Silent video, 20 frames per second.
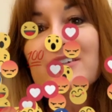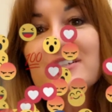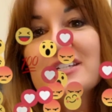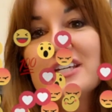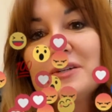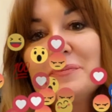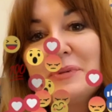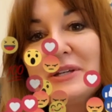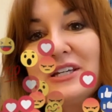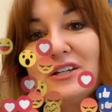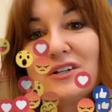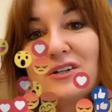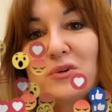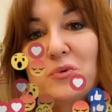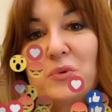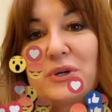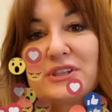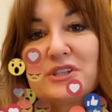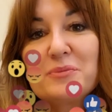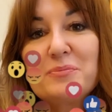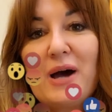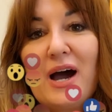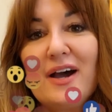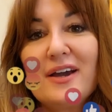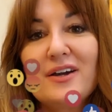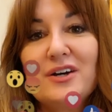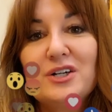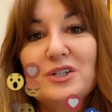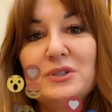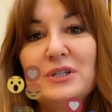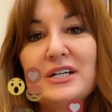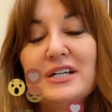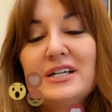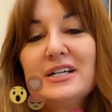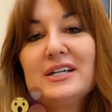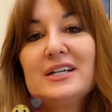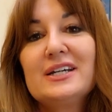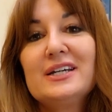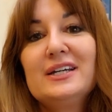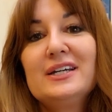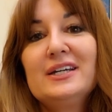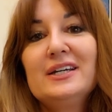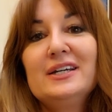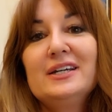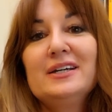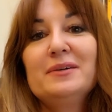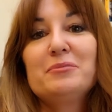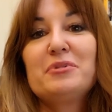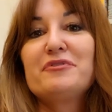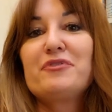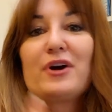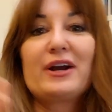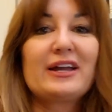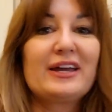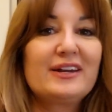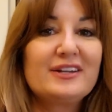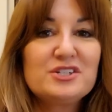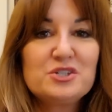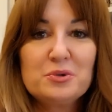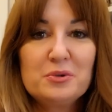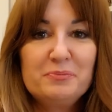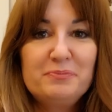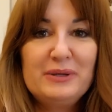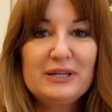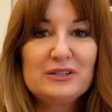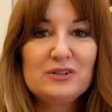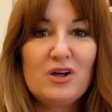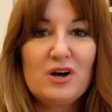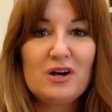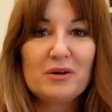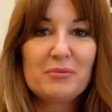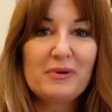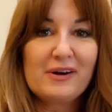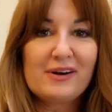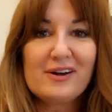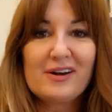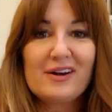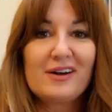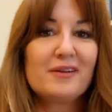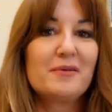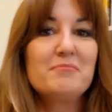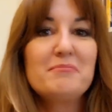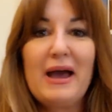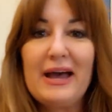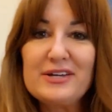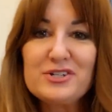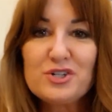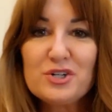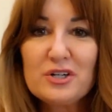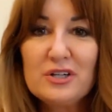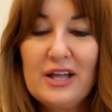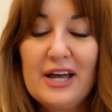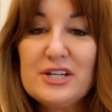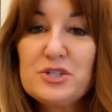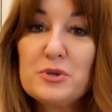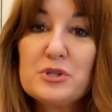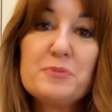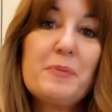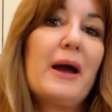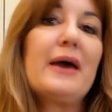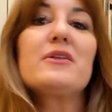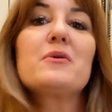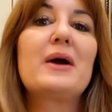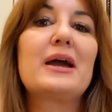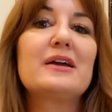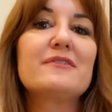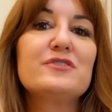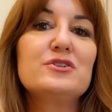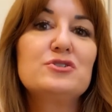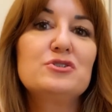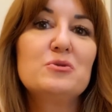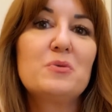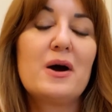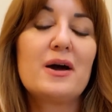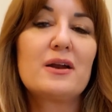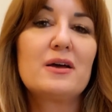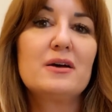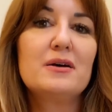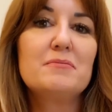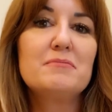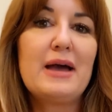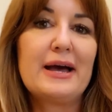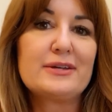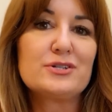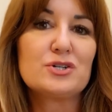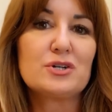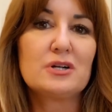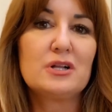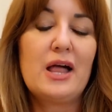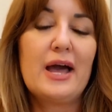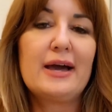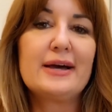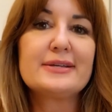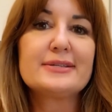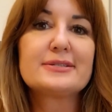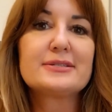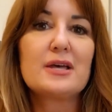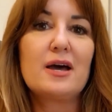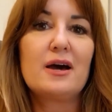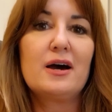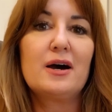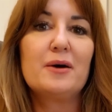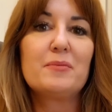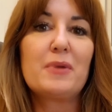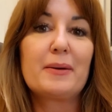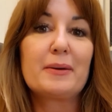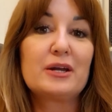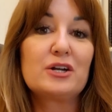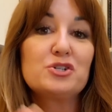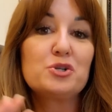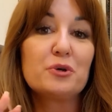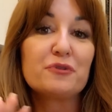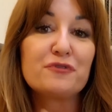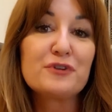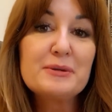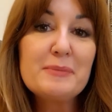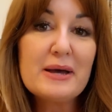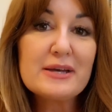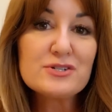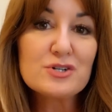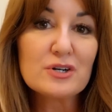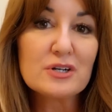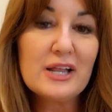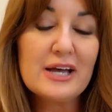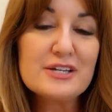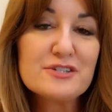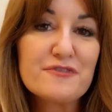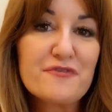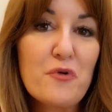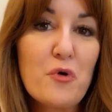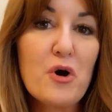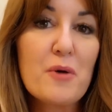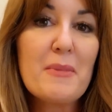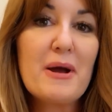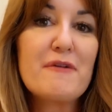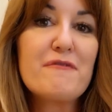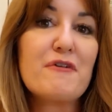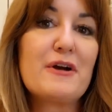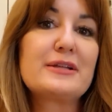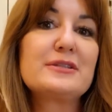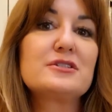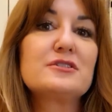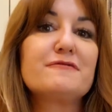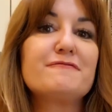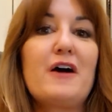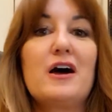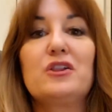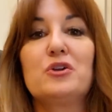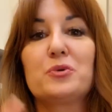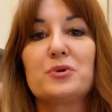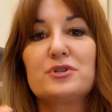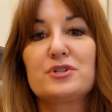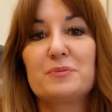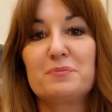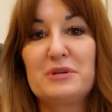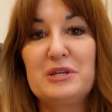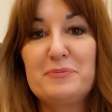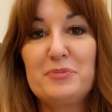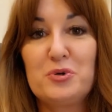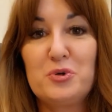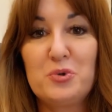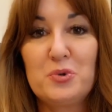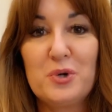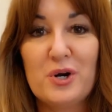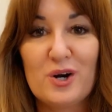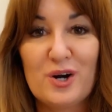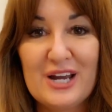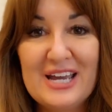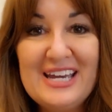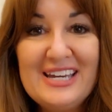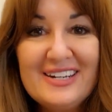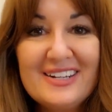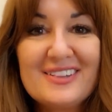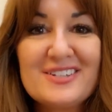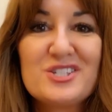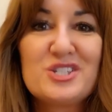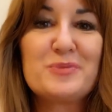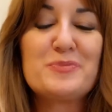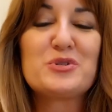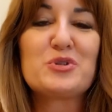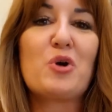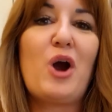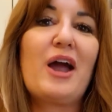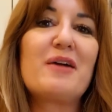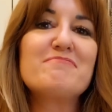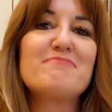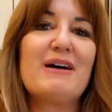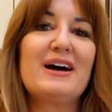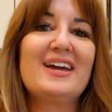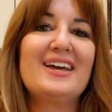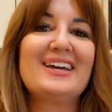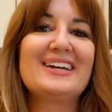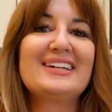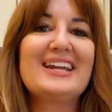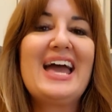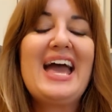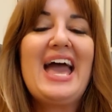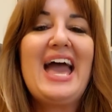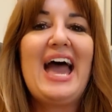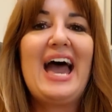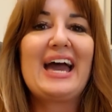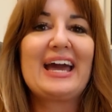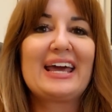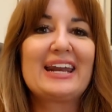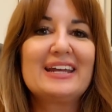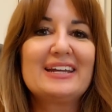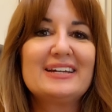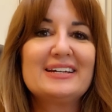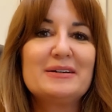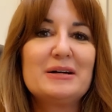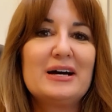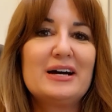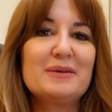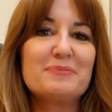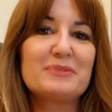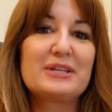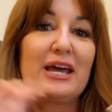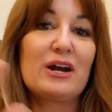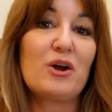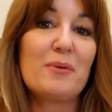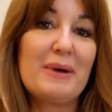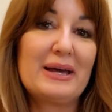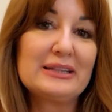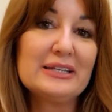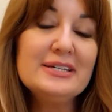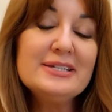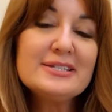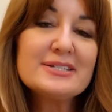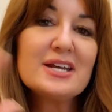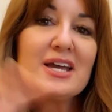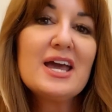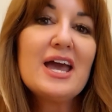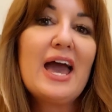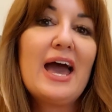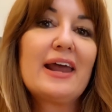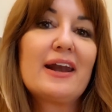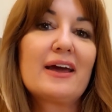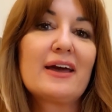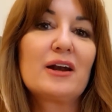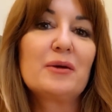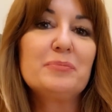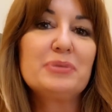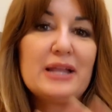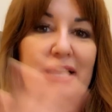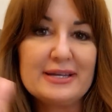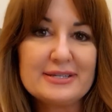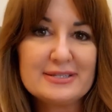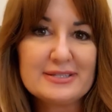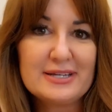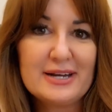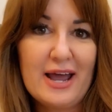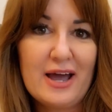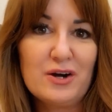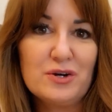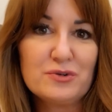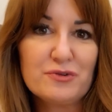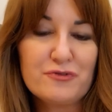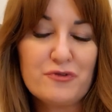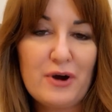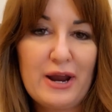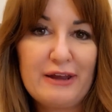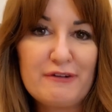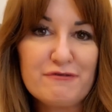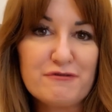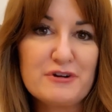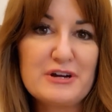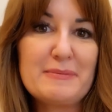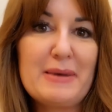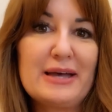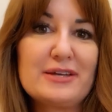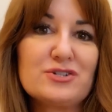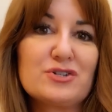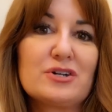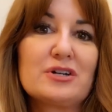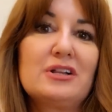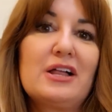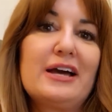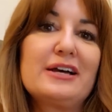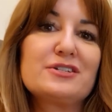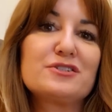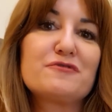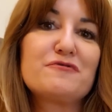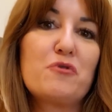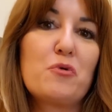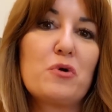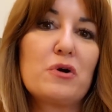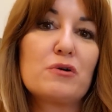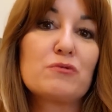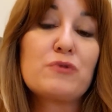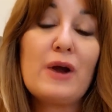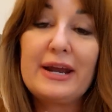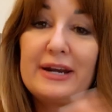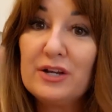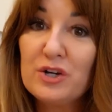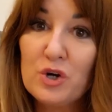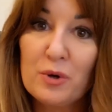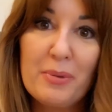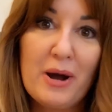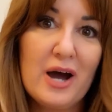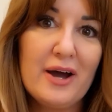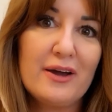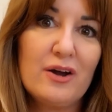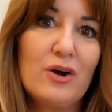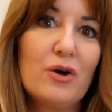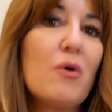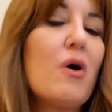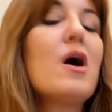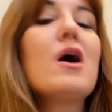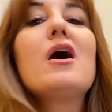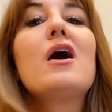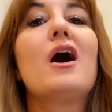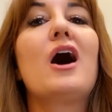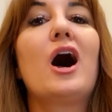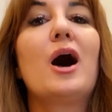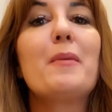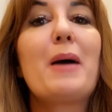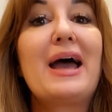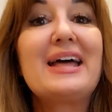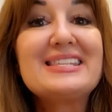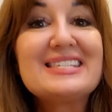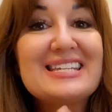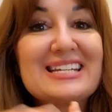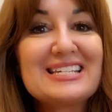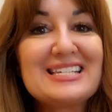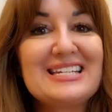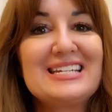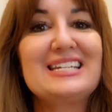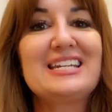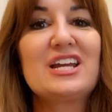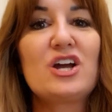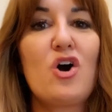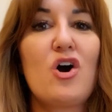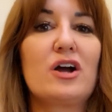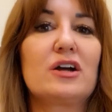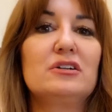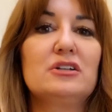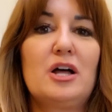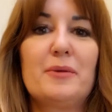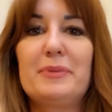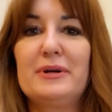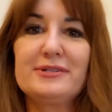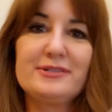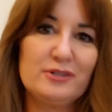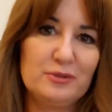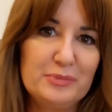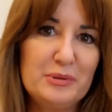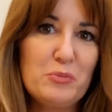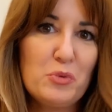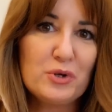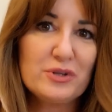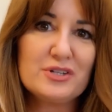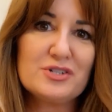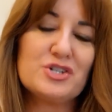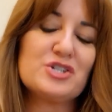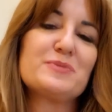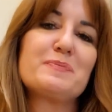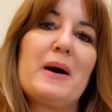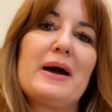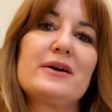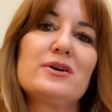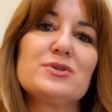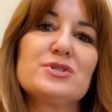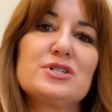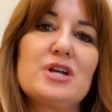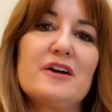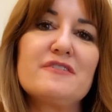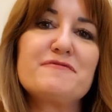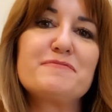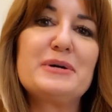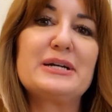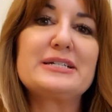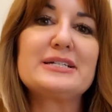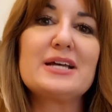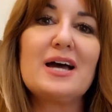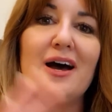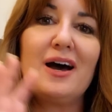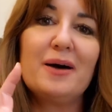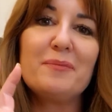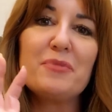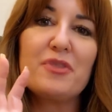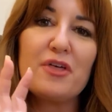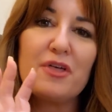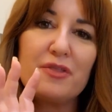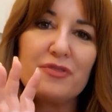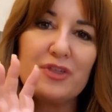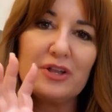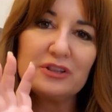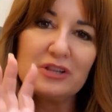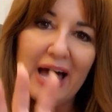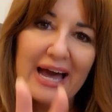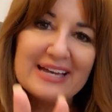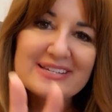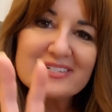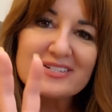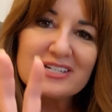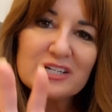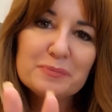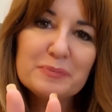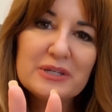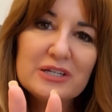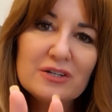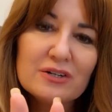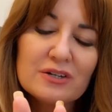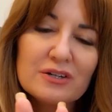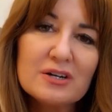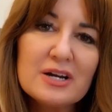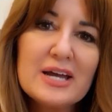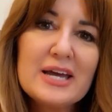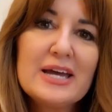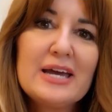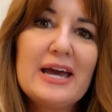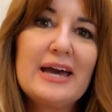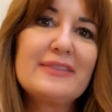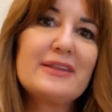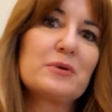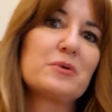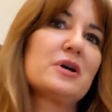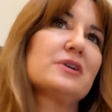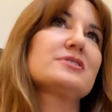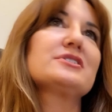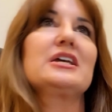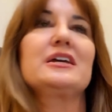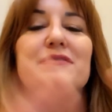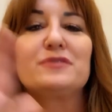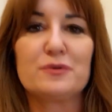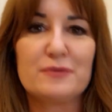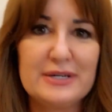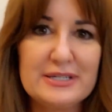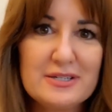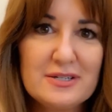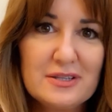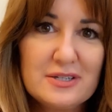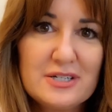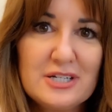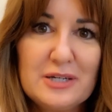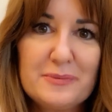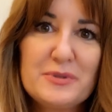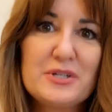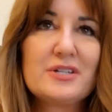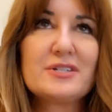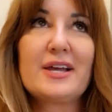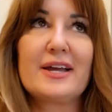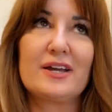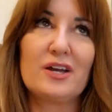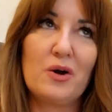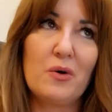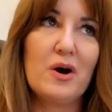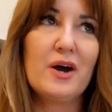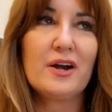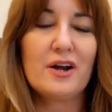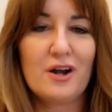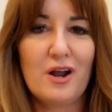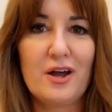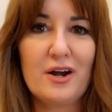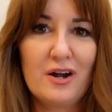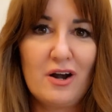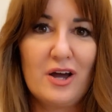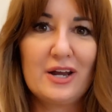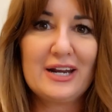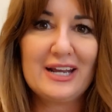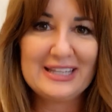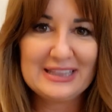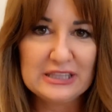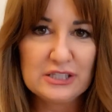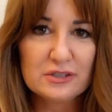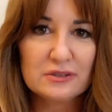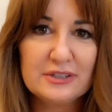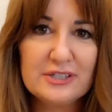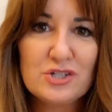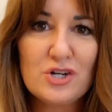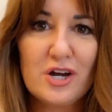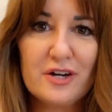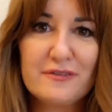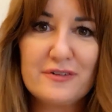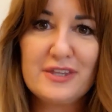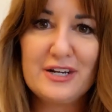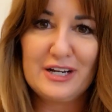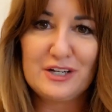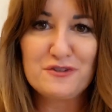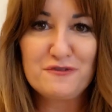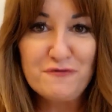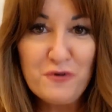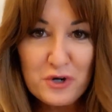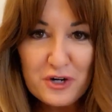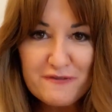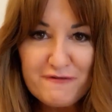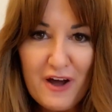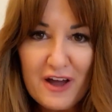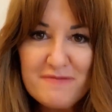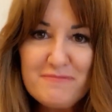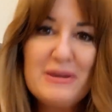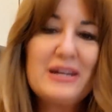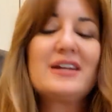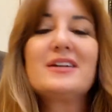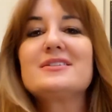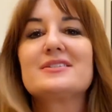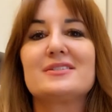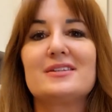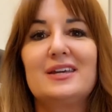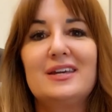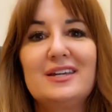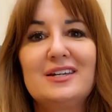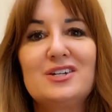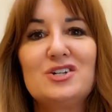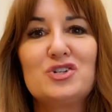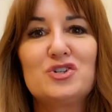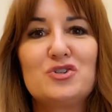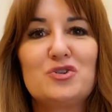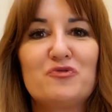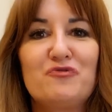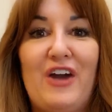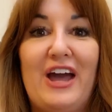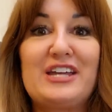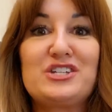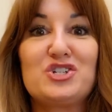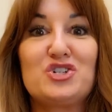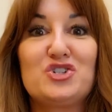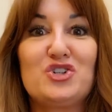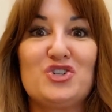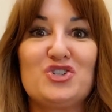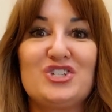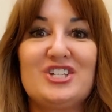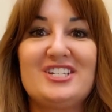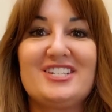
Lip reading: tip here with the bio, before I get into a big long masterclass, which by the way, if you do want a masterclass, I'm going to do a free masterclass for my friends, followers, and people who are hitting the subscribe button. I'm going to get on my list and I'm going to blast it out for a free masterclass for writing your bio and succeeding on Clubhouse. It'll be more than just bio stuff. But the last tip here, and then I'll save the rest of the tips because I can go on and on and on. I could literally talk for the next 45 minutes in fast Jersey